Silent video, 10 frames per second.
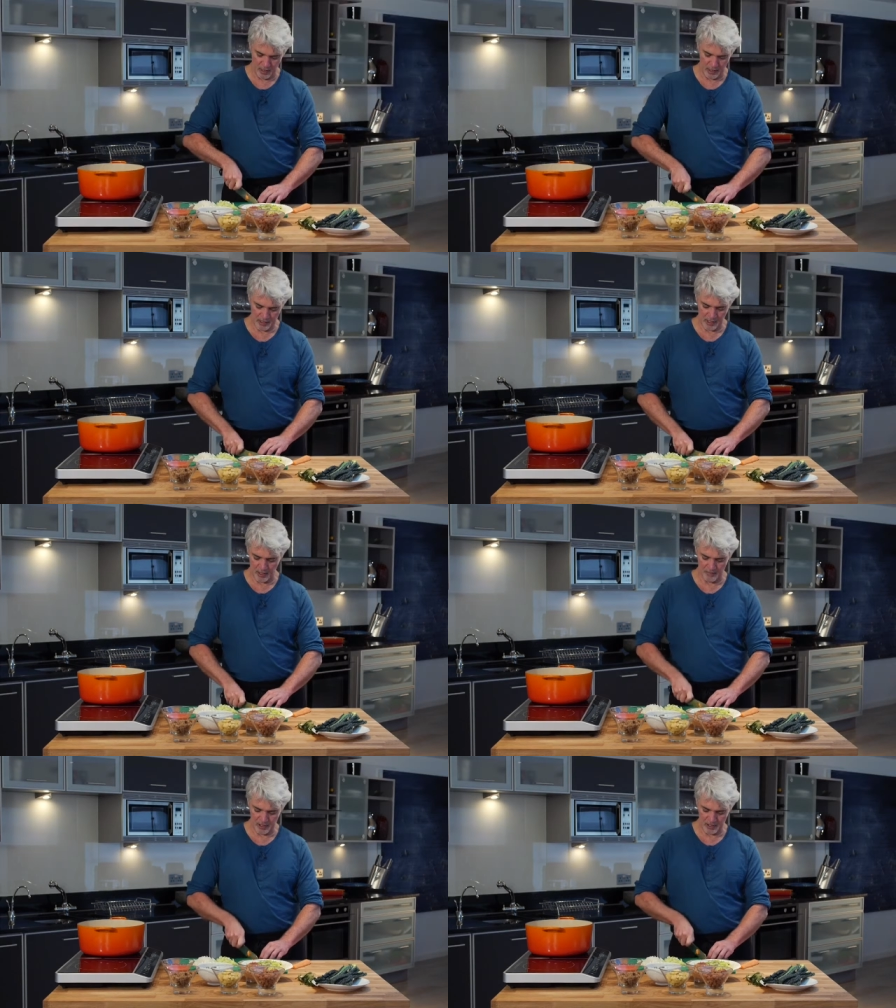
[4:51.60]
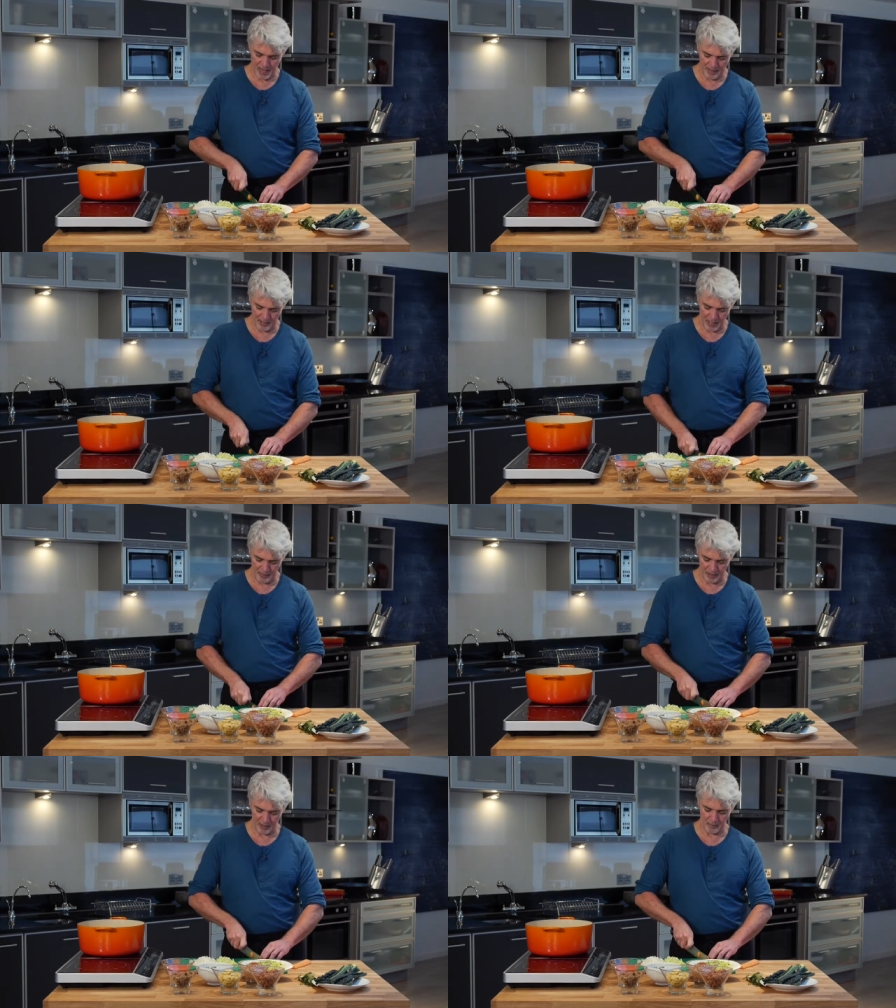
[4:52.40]
instead of just having
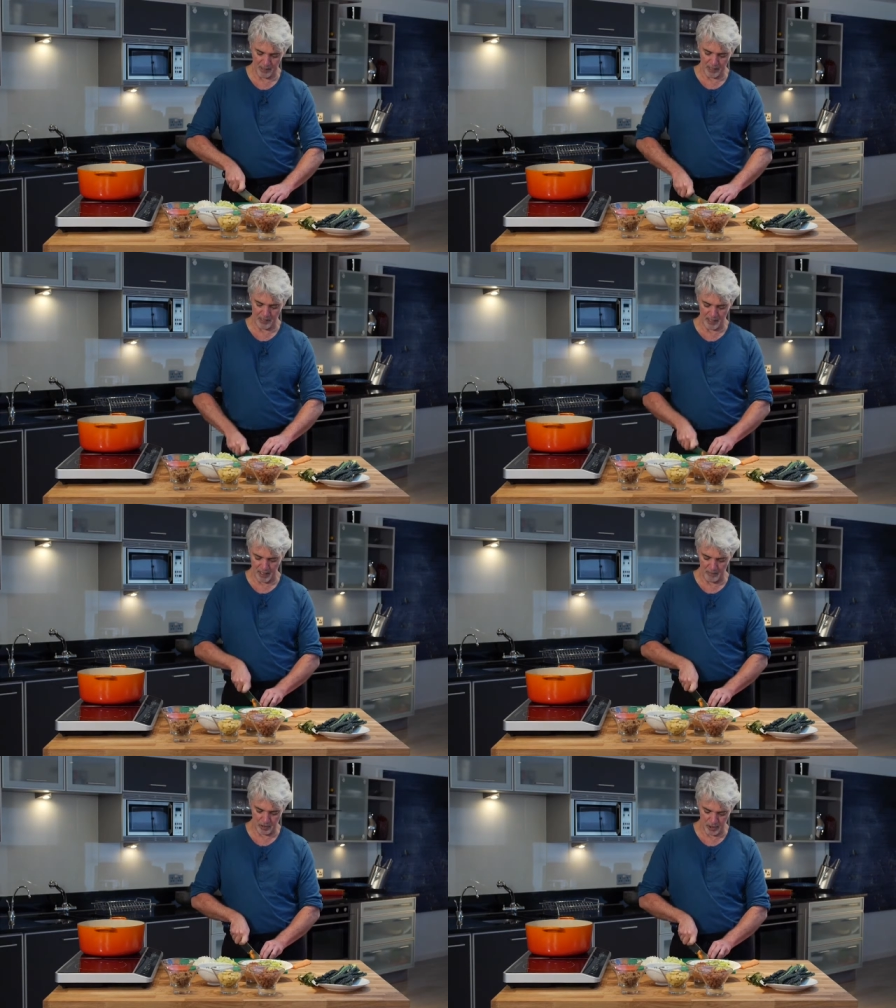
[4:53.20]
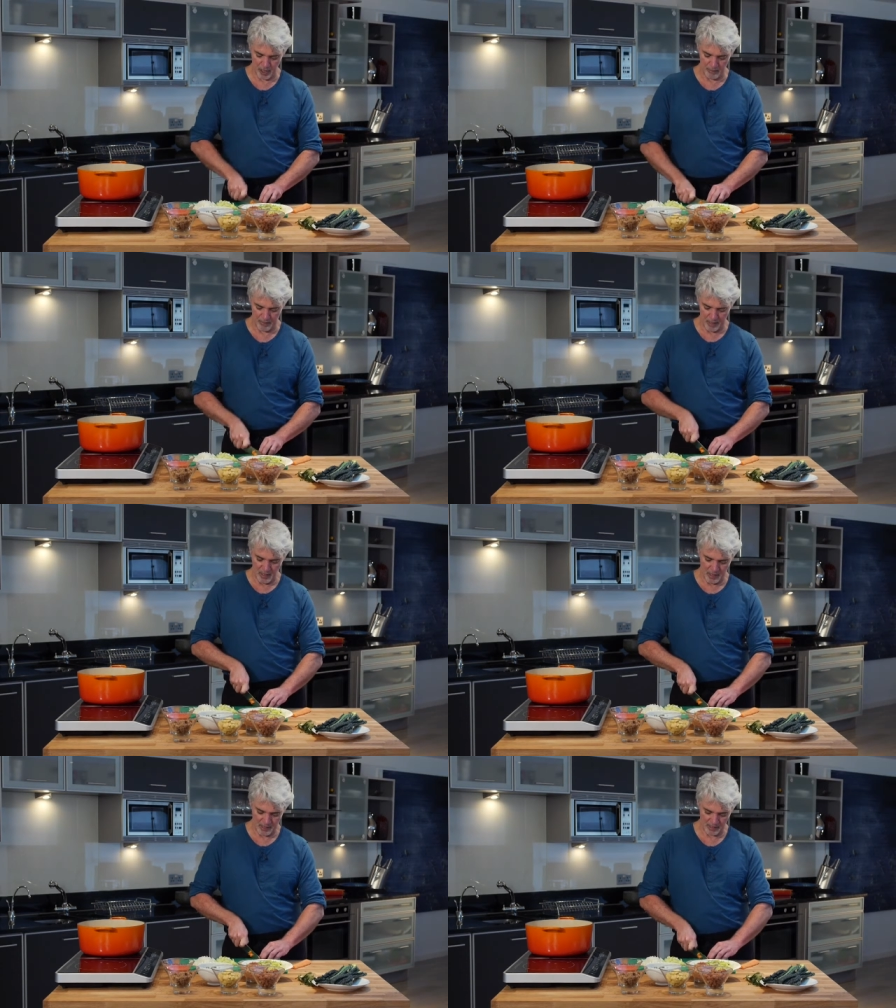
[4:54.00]
everything be the same shape.
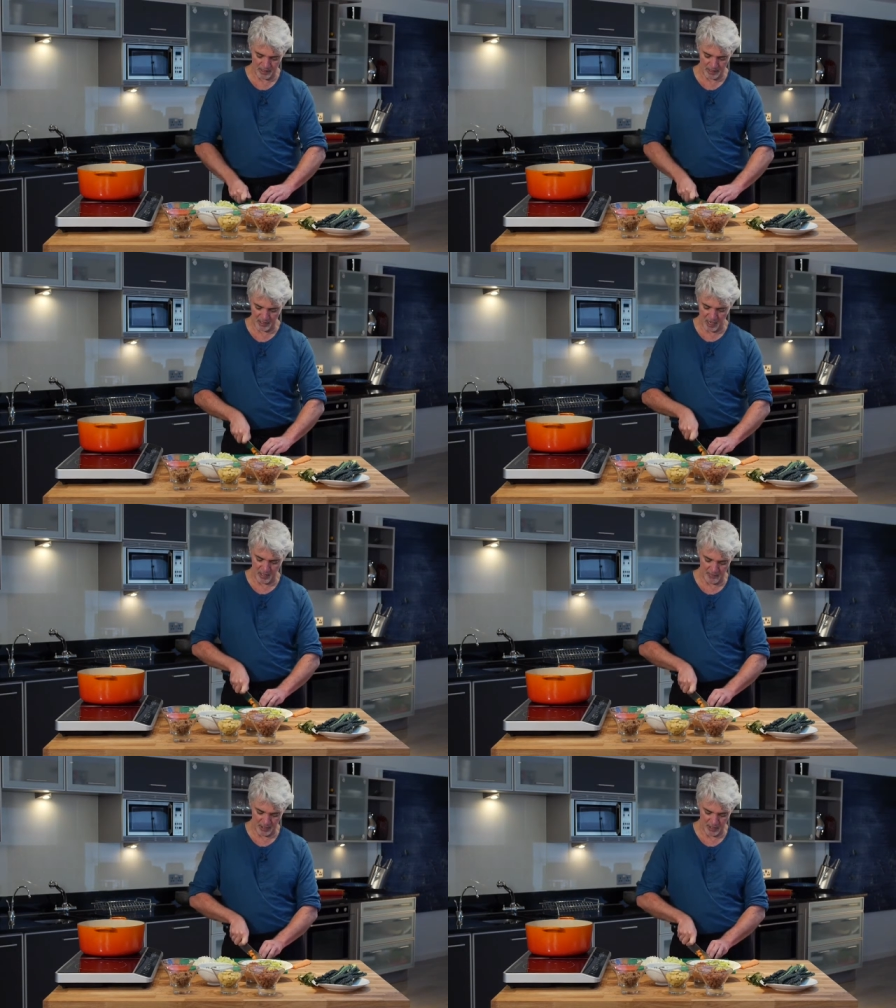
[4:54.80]
I think this is kind of an